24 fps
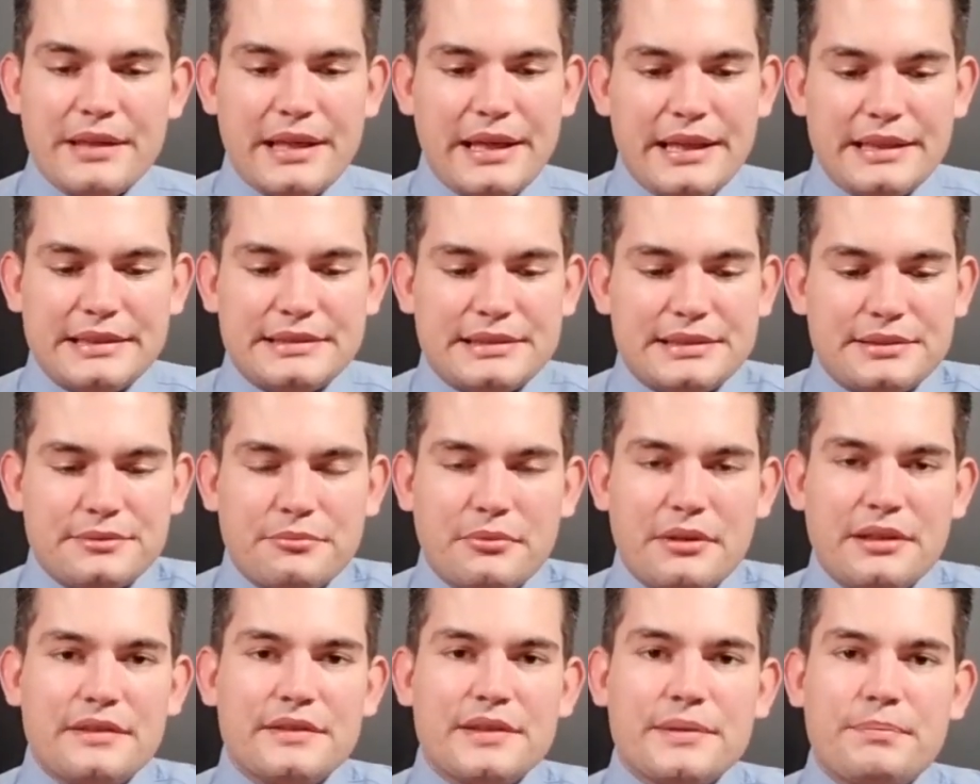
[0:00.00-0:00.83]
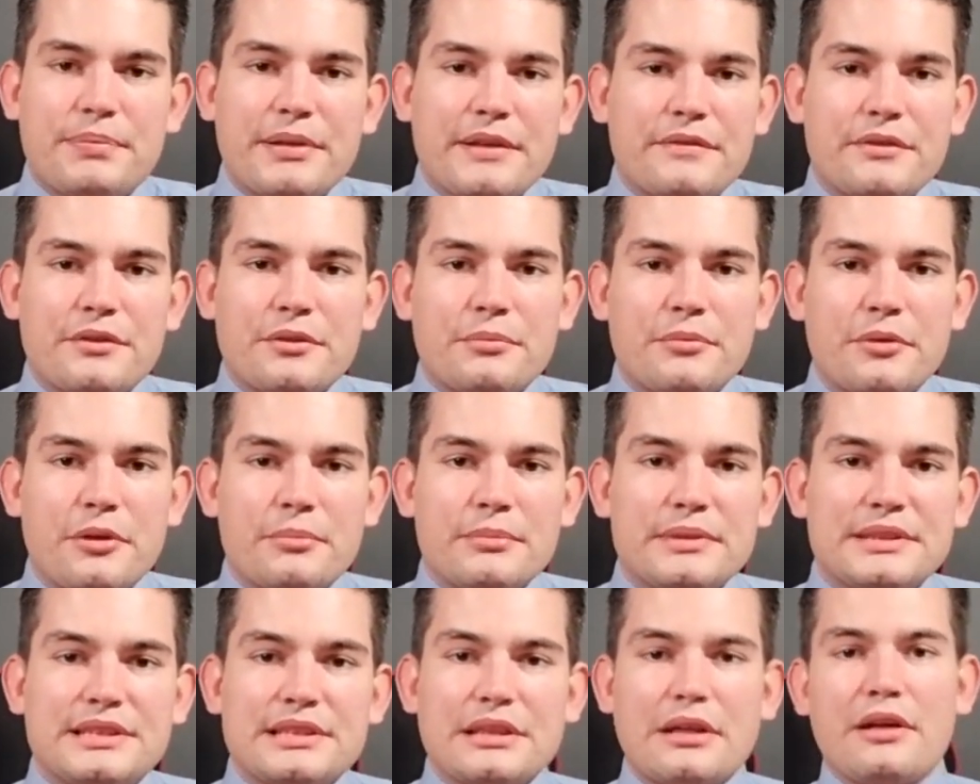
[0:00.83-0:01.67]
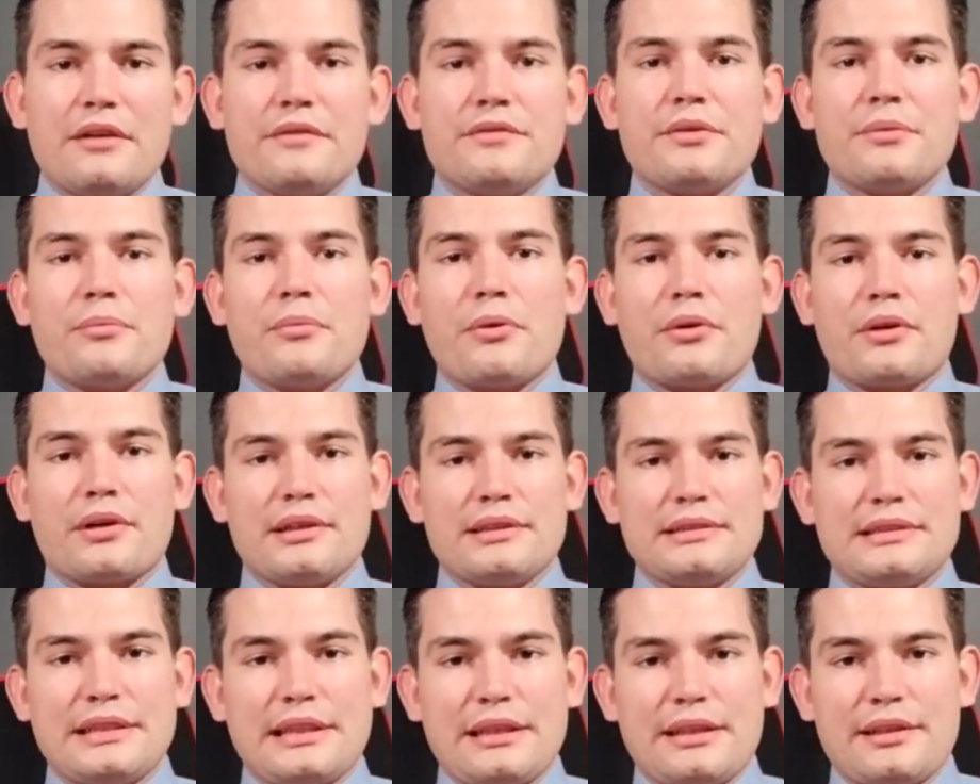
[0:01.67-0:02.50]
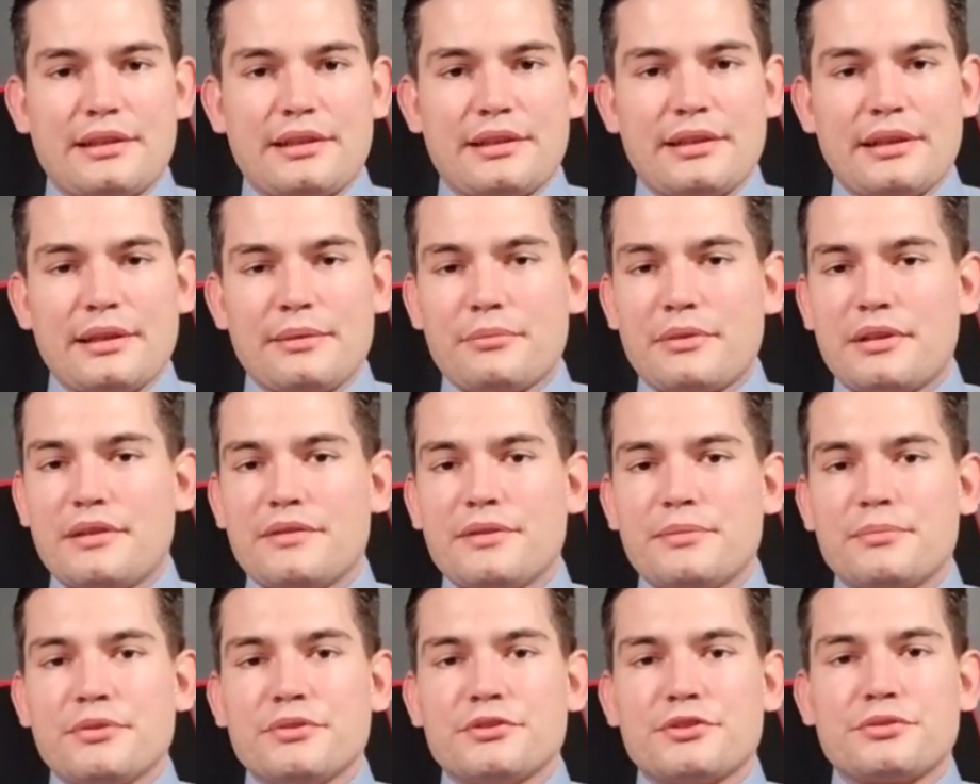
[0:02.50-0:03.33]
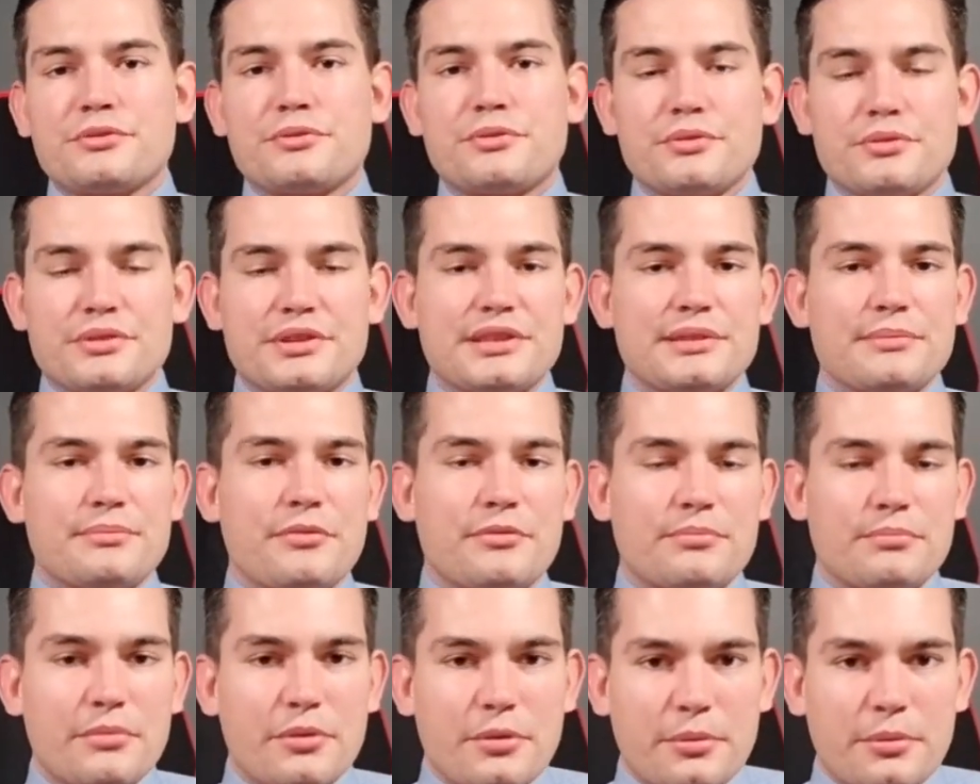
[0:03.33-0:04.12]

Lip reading: It's one of the pivotal moments of the War on Terror and one of the most gruesome